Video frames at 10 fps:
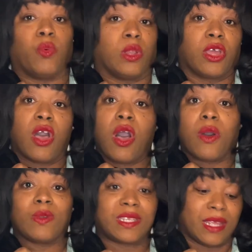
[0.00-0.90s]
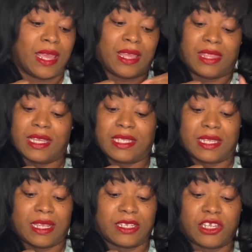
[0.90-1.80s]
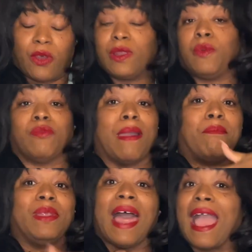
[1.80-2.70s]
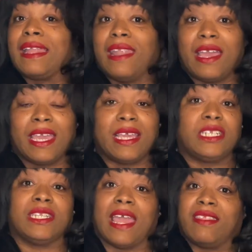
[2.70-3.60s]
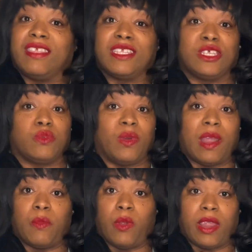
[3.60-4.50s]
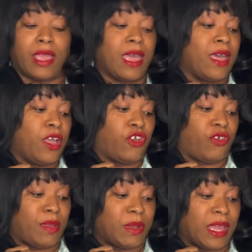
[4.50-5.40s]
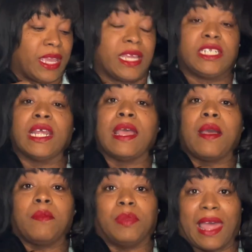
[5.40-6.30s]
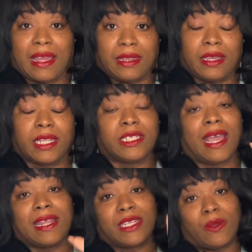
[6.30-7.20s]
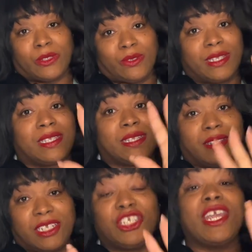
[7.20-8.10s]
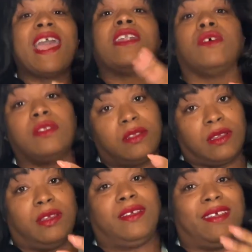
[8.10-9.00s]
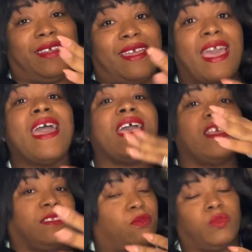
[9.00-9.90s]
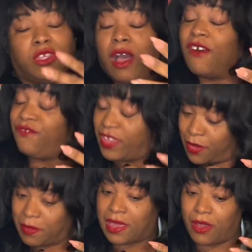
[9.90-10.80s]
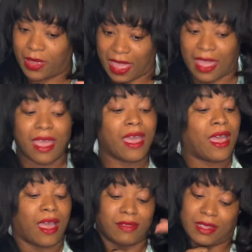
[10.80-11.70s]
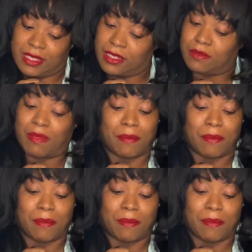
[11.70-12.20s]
coat. This is totally with my black luggage. Like, this is what I'm wearing. Cream luggage, black luggage. I told you, this channel, y'all feel me, okay? This is my